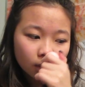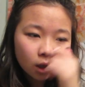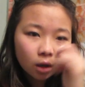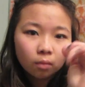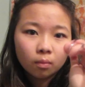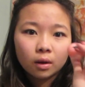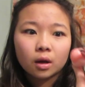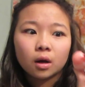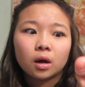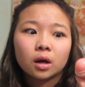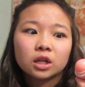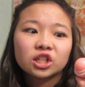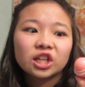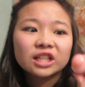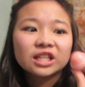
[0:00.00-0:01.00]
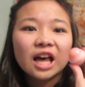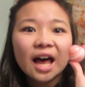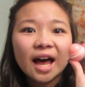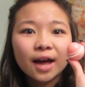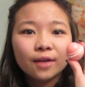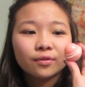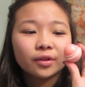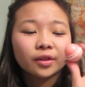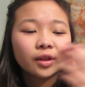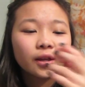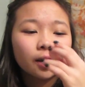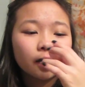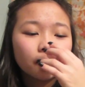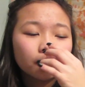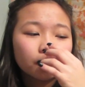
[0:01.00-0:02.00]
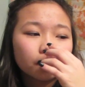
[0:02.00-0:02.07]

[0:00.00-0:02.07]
oh my gosh, that's heavenly.